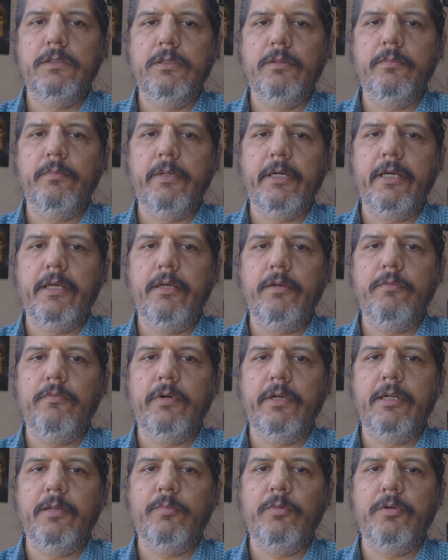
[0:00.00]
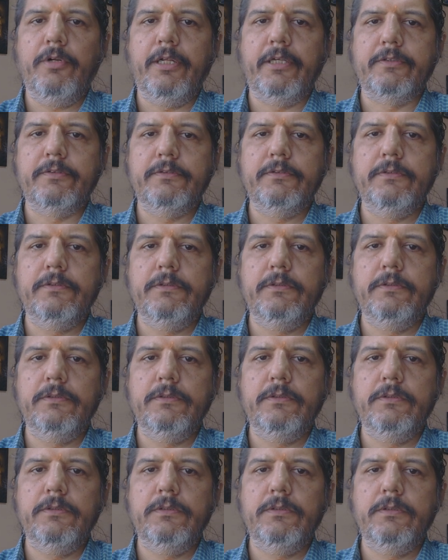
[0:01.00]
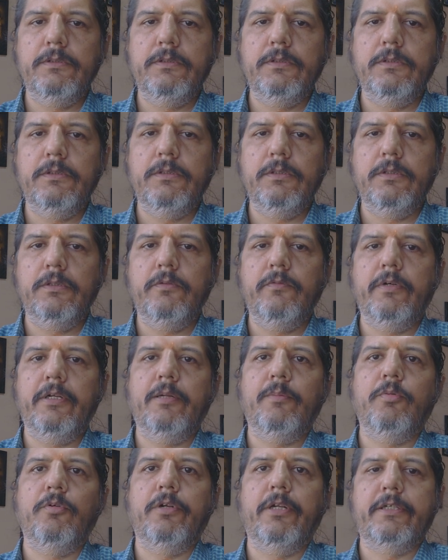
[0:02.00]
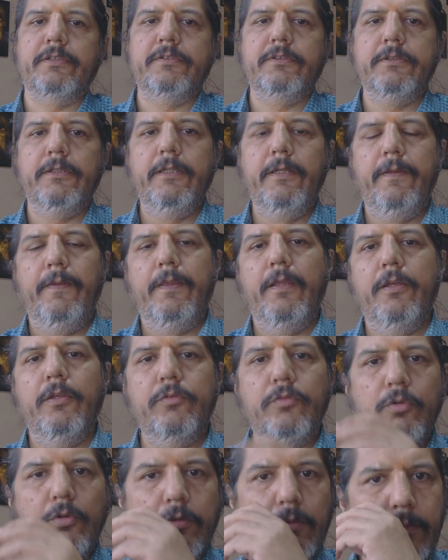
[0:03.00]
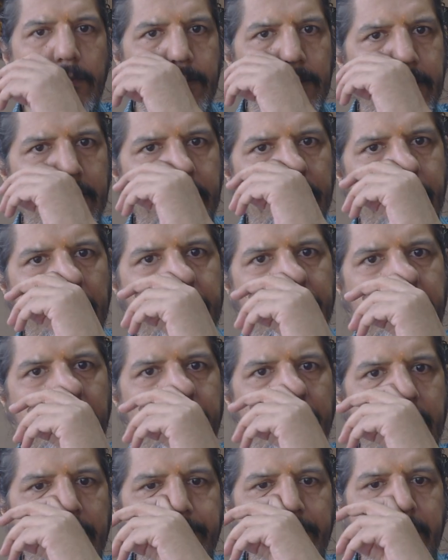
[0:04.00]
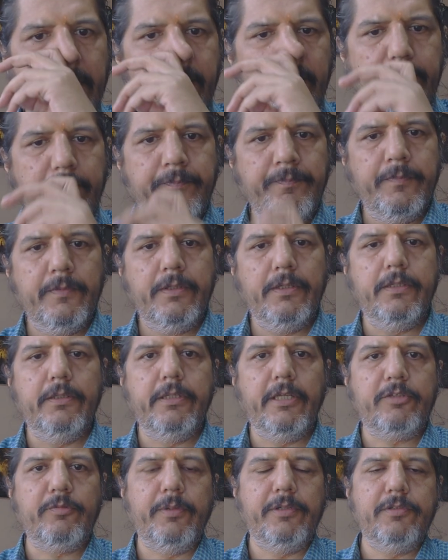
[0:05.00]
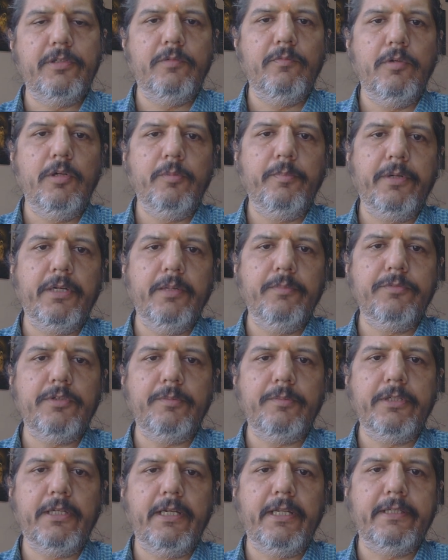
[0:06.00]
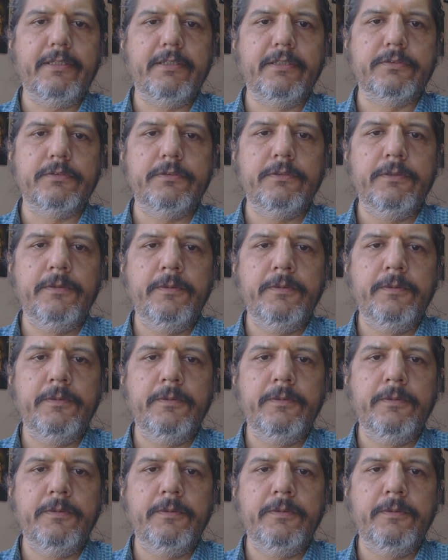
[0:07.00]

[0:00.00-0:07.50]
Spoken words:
by 1 upon x. 1 upon x. So the expansion will become something like this.